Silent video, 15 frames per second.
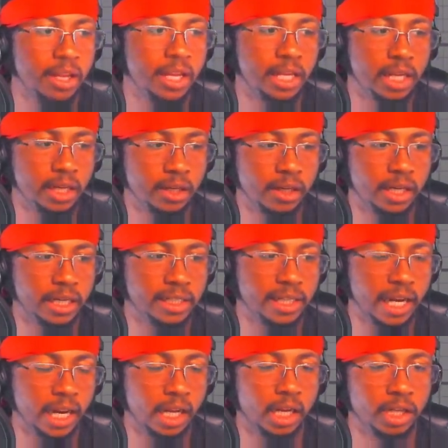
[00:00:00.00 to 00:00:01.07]
here is at
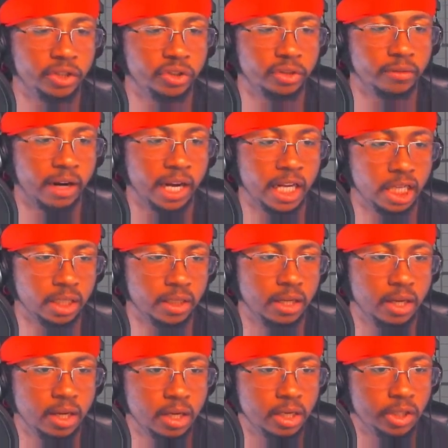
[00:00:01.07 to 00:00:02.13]
100, right?
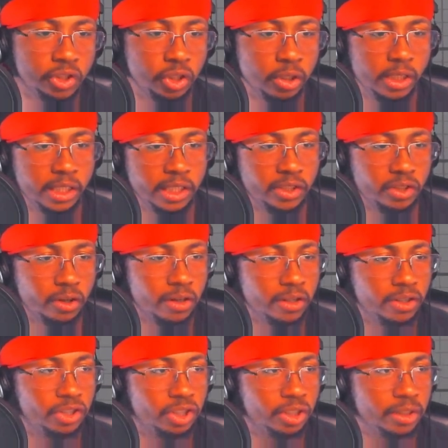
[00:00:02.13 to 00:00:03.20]
Surely his
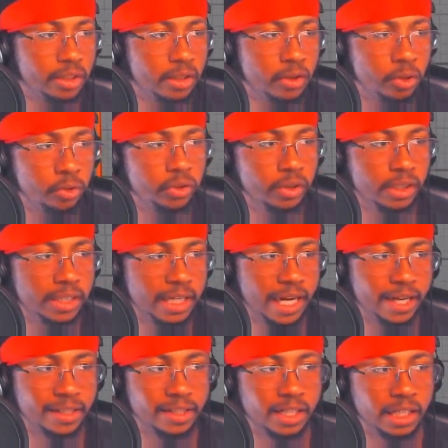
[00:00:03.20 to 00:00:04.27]
charge neutral attack
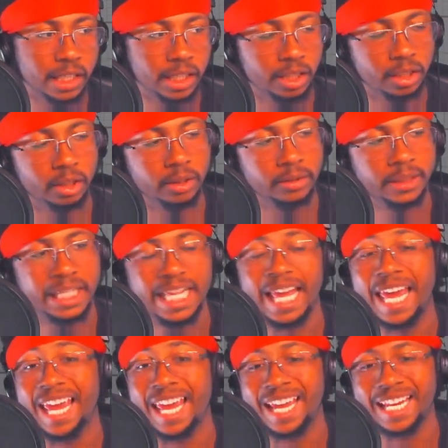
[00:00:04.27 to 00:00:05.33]
is going to kill,
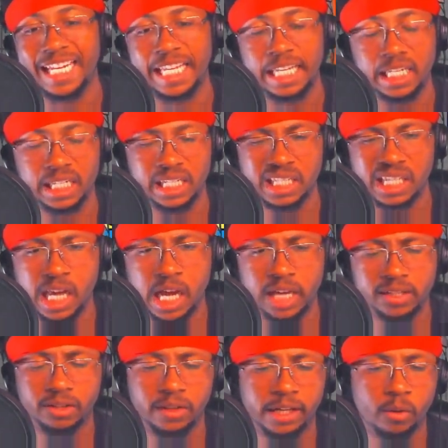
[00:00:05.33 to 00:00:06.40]
and it does not.
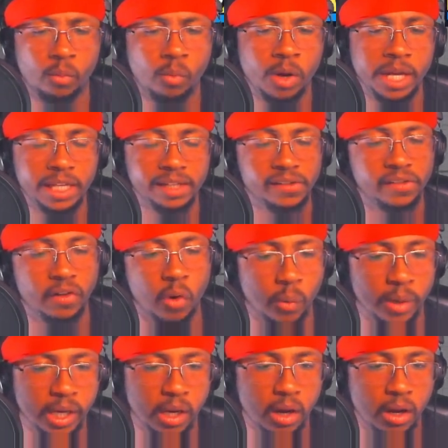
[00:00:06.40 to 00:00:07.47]
So, like, what is
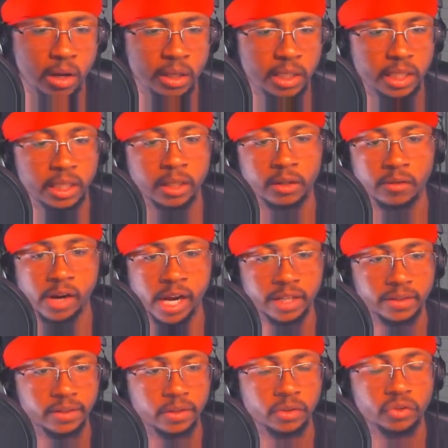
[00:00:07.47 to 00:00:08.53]
going on here, right? So
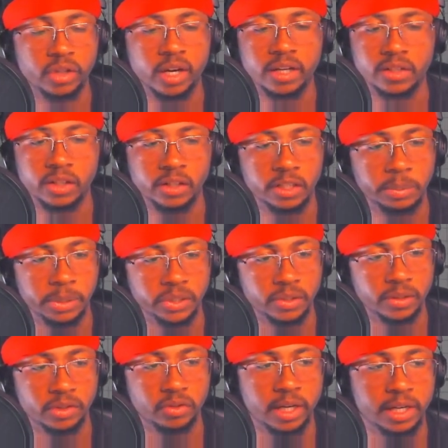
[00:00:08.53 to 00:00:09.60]
let's go try his other special.
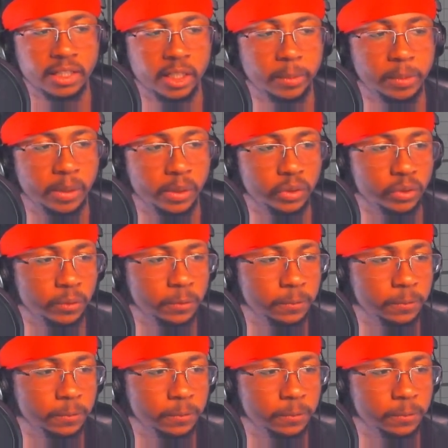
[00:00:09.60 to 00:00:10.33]
Let's try his up special.